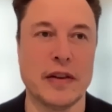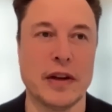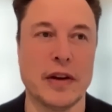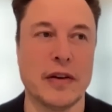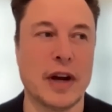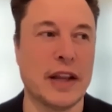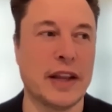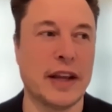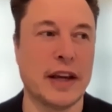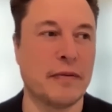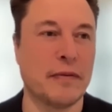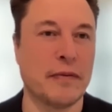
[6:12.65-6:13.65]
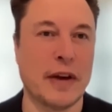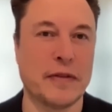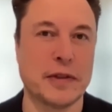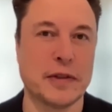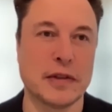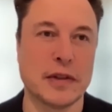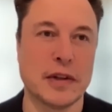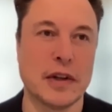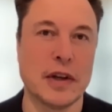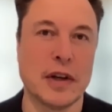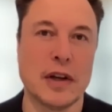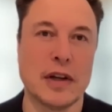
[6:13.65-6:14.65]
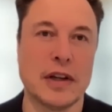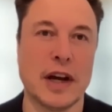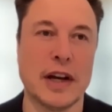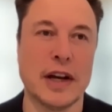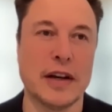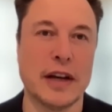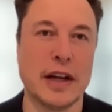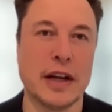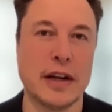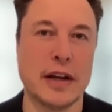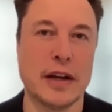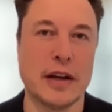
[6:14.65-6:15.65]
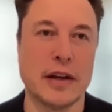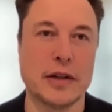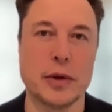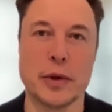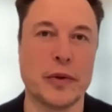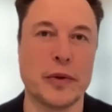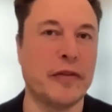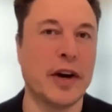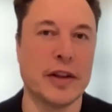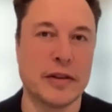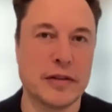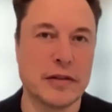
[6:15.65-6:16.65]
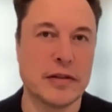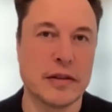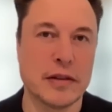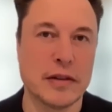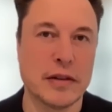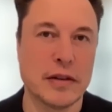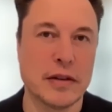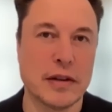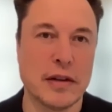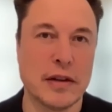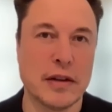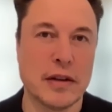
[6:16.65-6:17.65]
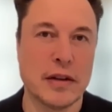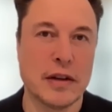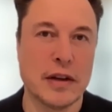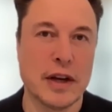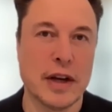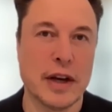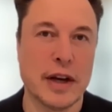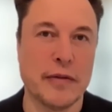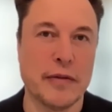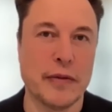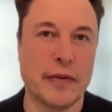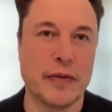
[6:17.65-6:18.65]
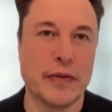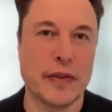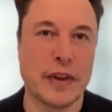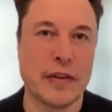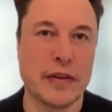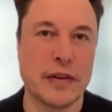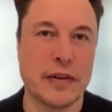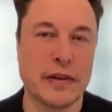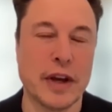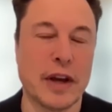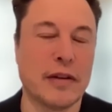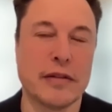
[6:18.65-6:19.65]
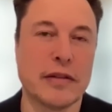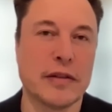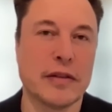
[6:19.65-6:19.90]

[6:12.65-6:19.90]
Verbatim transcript: you know, I think, perhaps done in in, in uh, two or three months. Um, but, yeah.